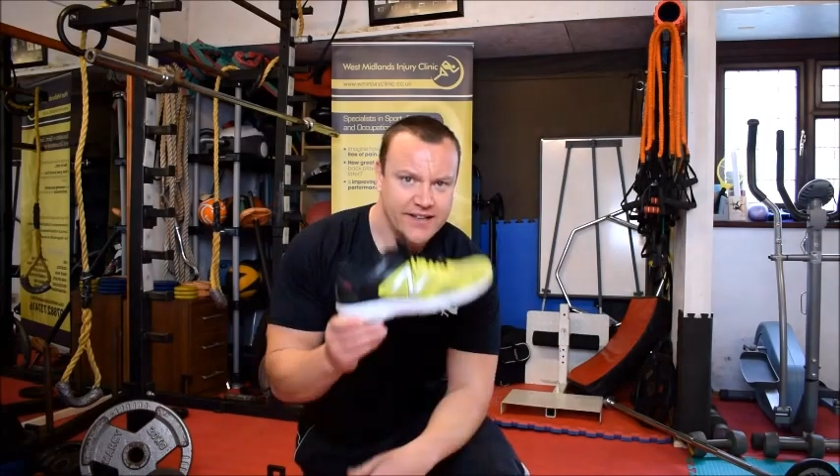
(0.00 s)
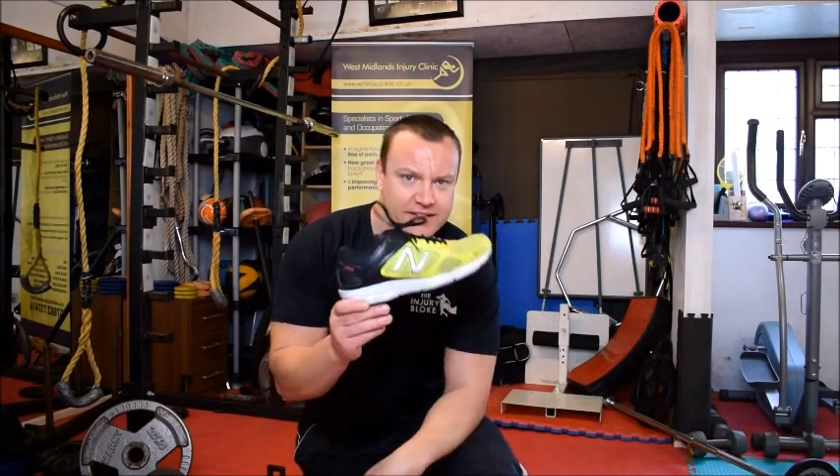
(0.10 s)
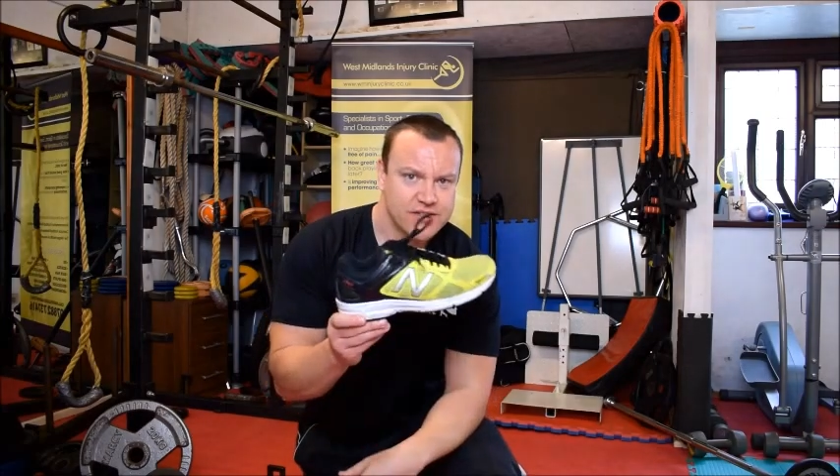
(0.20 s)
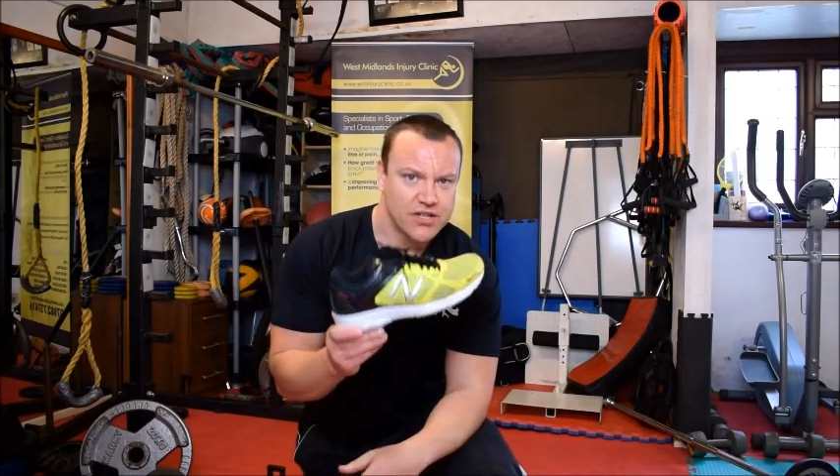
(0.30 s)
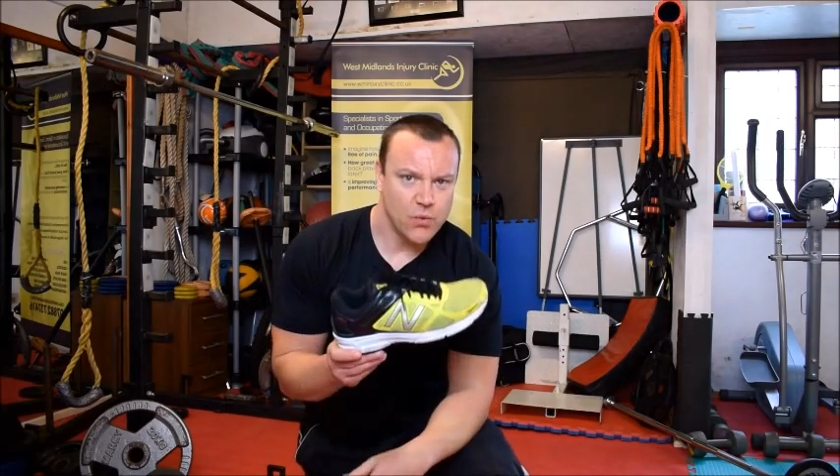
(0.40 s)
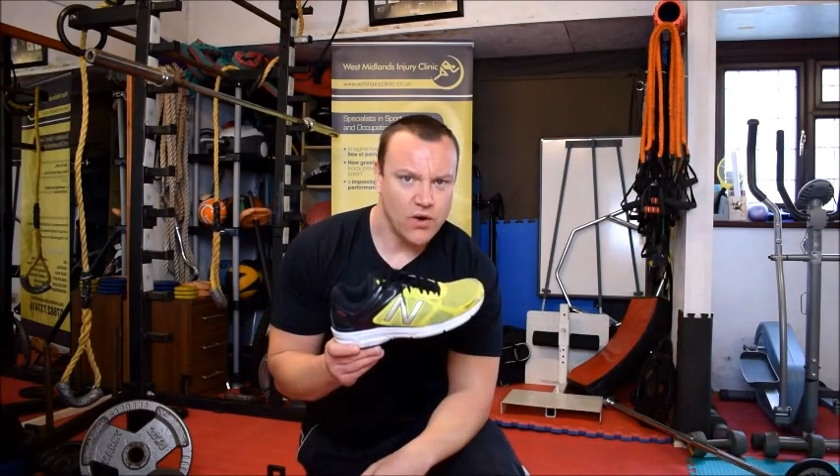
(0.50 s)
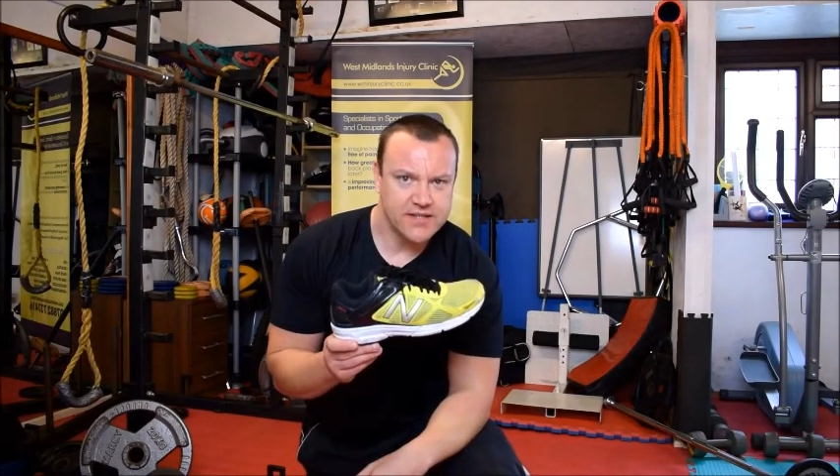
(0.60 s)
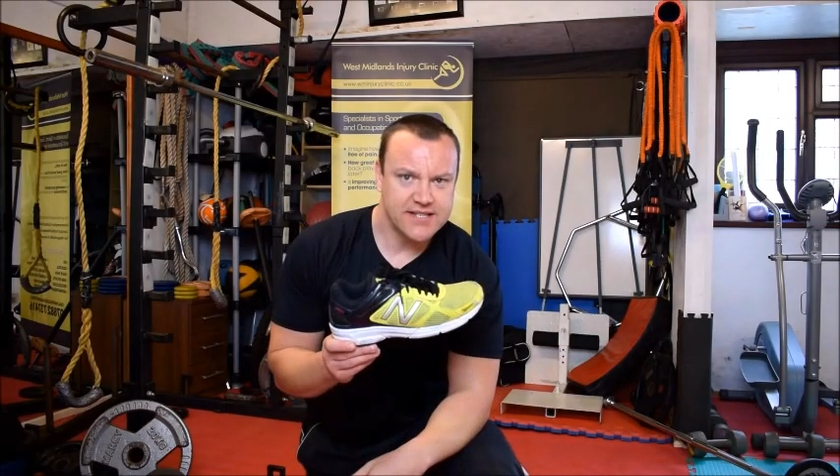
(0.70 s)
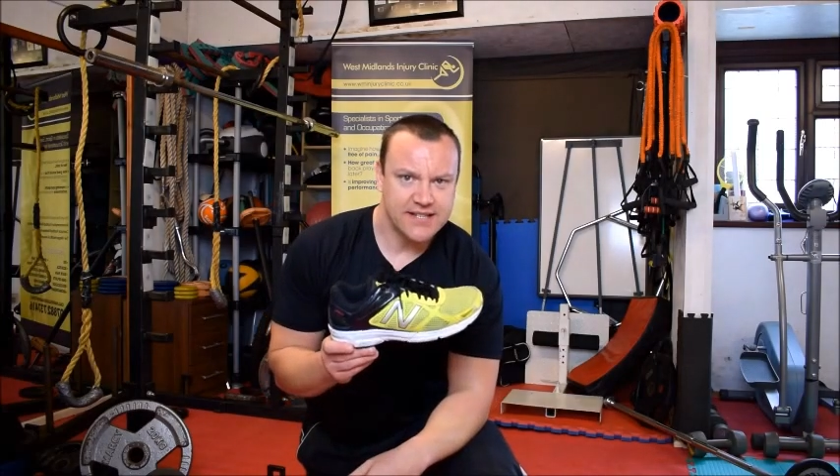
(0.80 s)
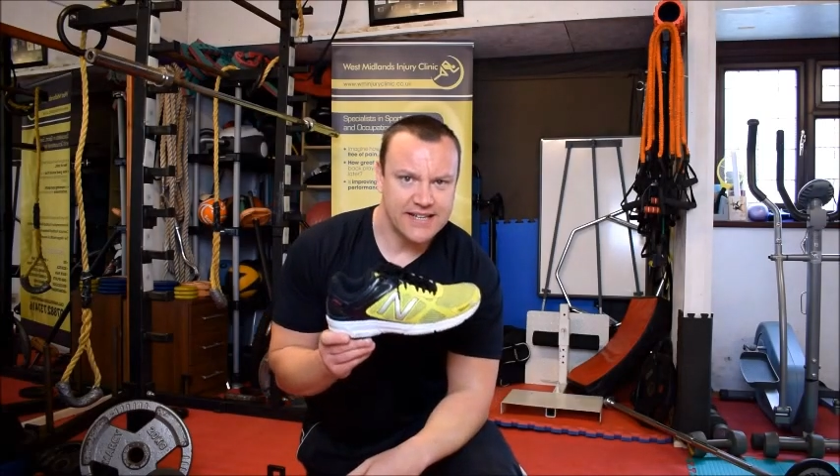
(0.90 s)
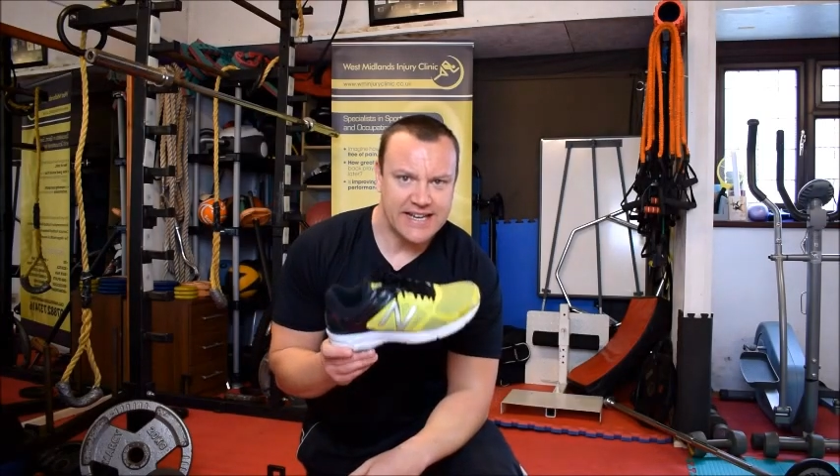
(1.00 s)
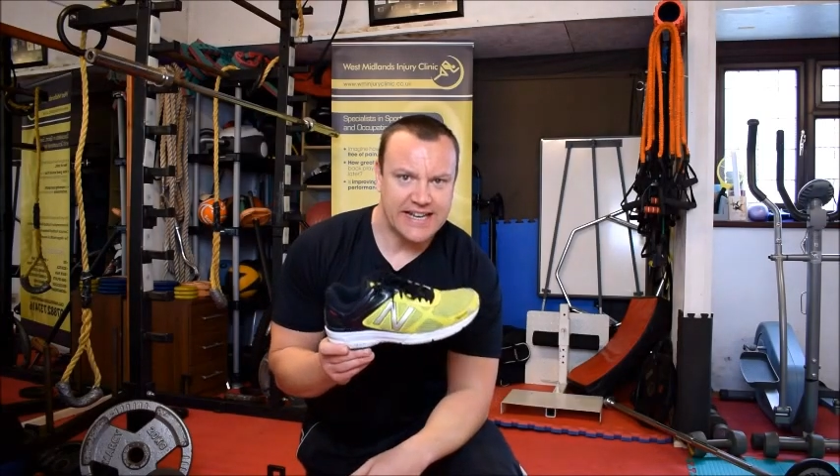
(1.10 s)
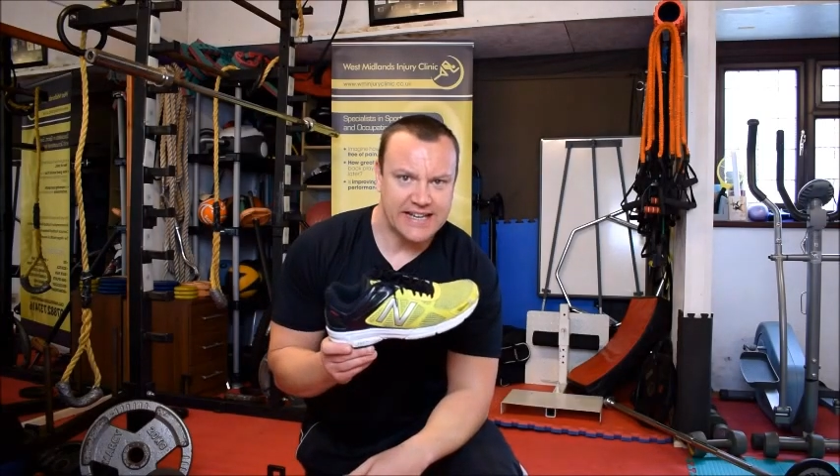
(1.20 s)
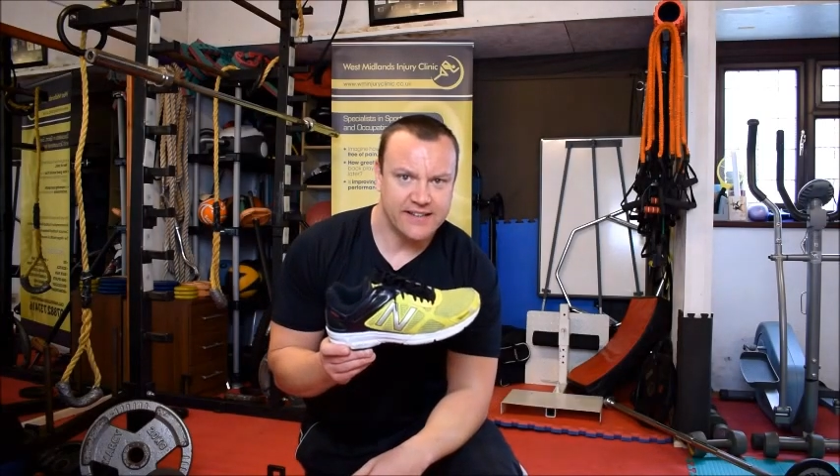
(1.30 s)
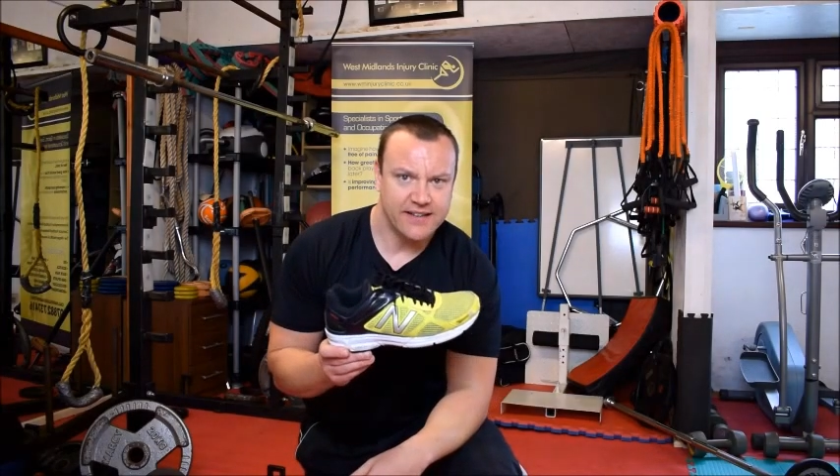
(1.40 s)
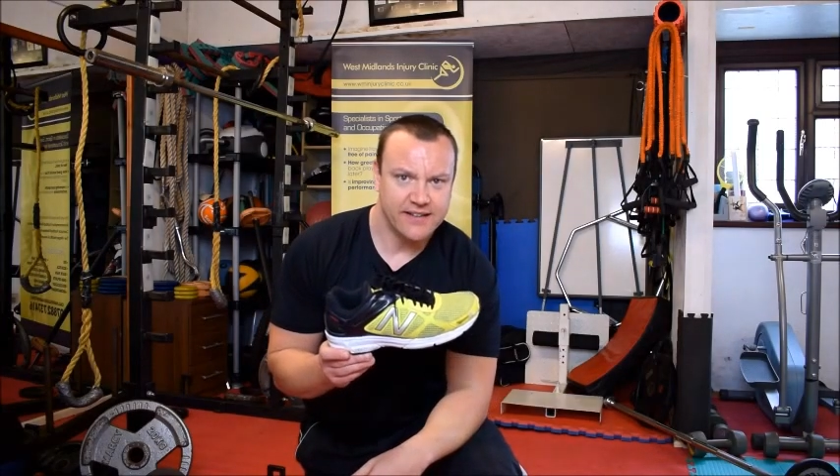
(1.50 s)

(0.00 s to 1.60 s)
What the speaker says: squat in